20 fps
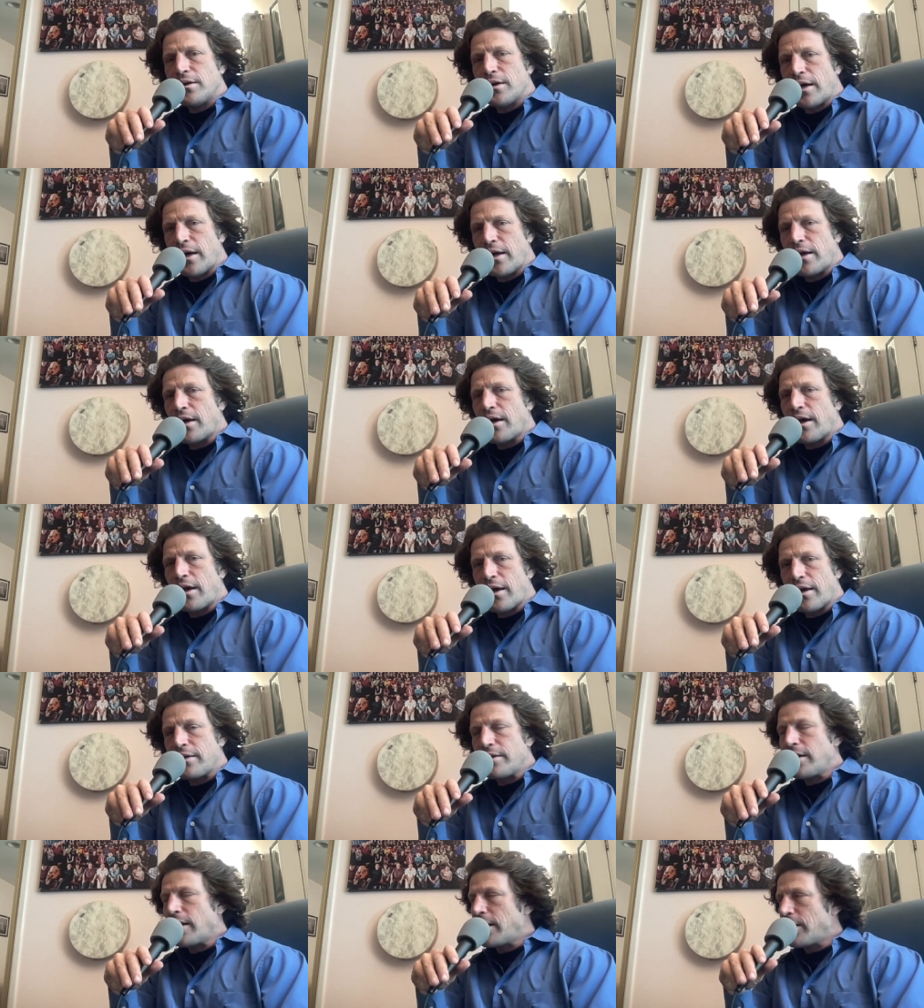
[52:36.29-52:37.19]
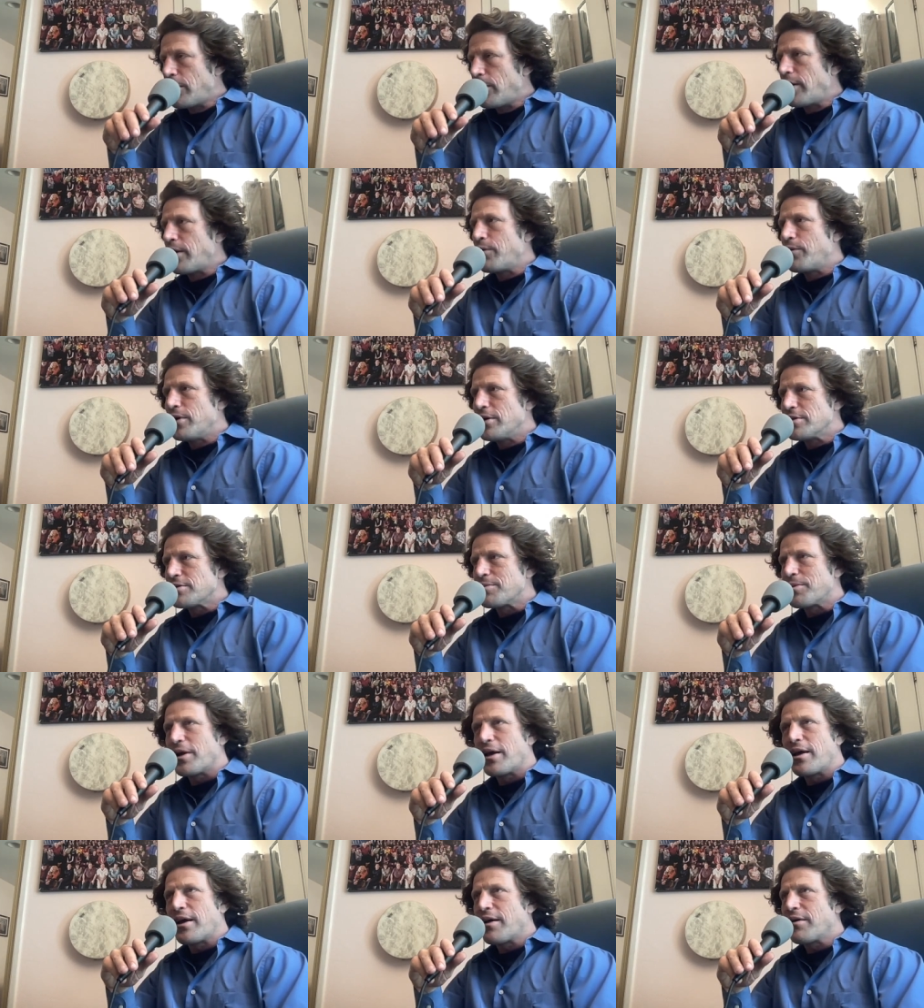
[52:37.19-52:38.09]
I was, but
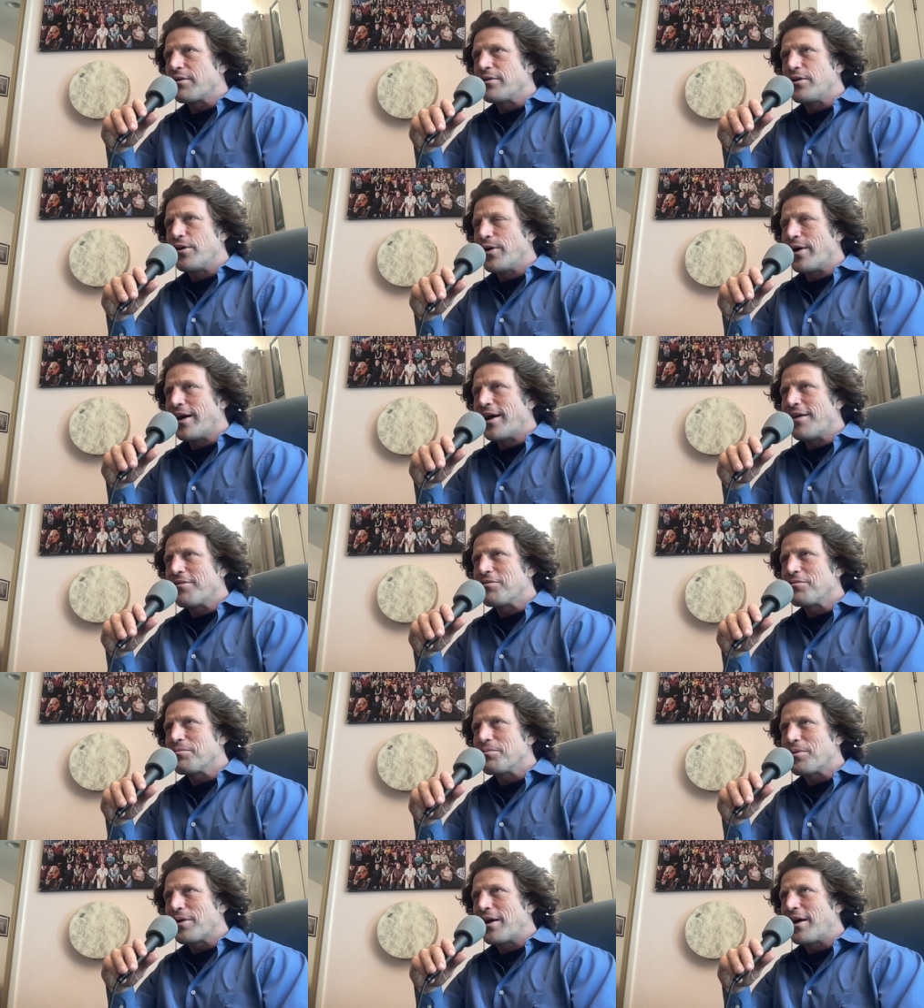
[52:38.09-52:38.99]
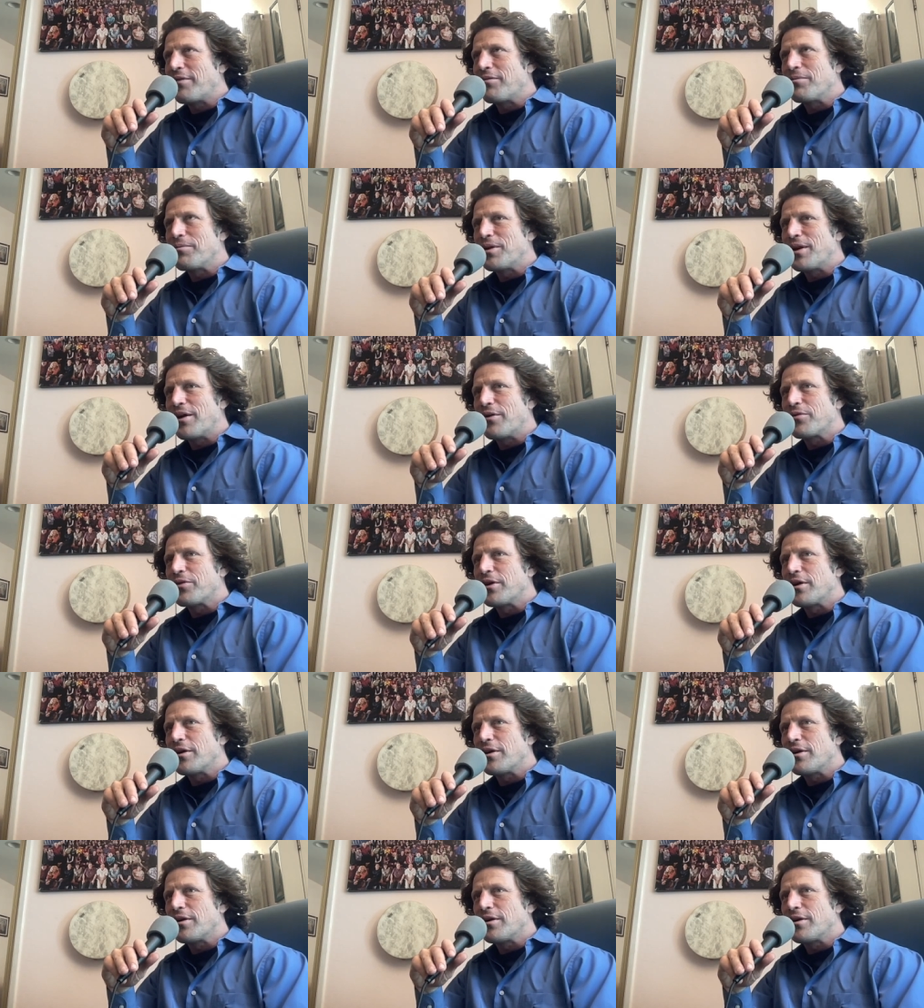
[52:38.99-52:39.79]
I haven't been out there.